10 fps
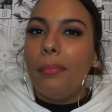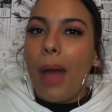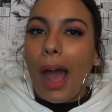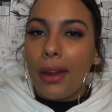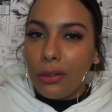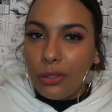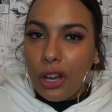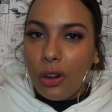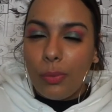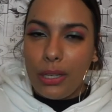I don't
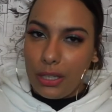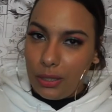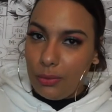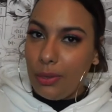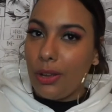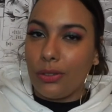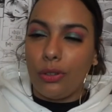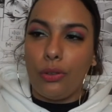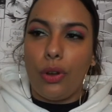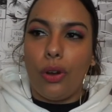know, because we
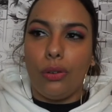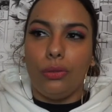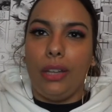also know